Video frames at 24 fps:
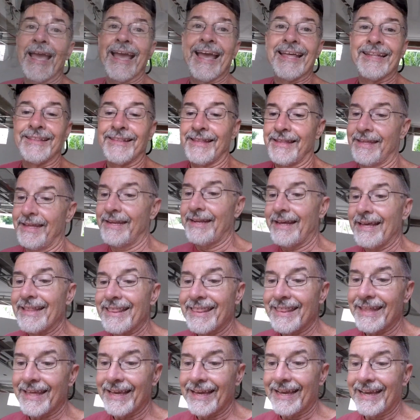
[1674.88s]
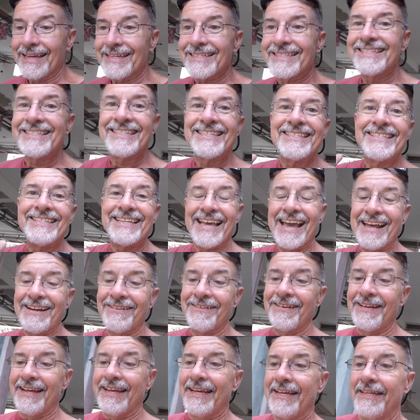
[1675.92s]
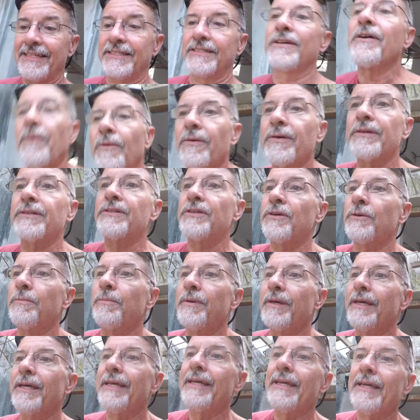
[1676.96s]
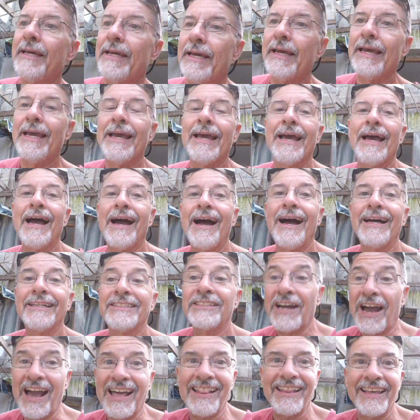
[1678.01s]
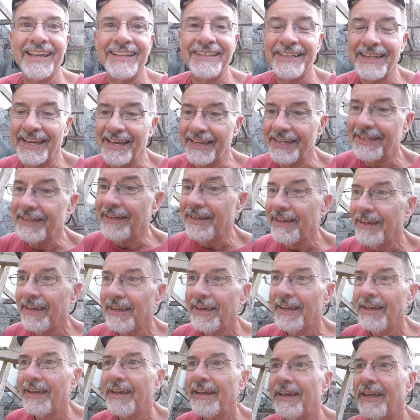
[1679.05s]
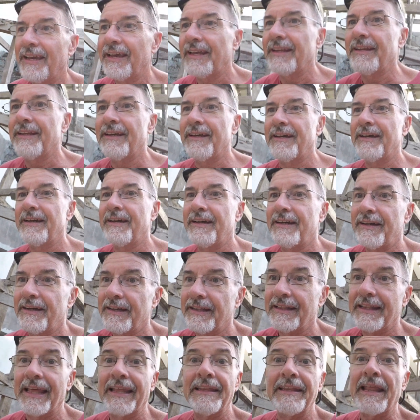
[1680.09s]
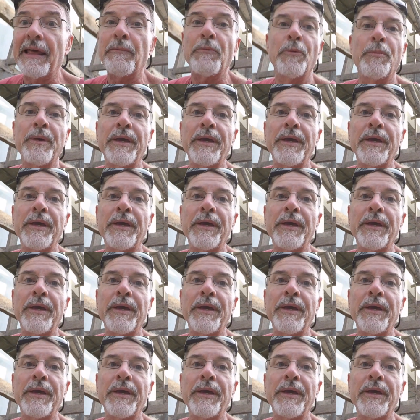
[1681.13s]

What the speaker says: and then I think Saturday is going to be tiling day, and then that will be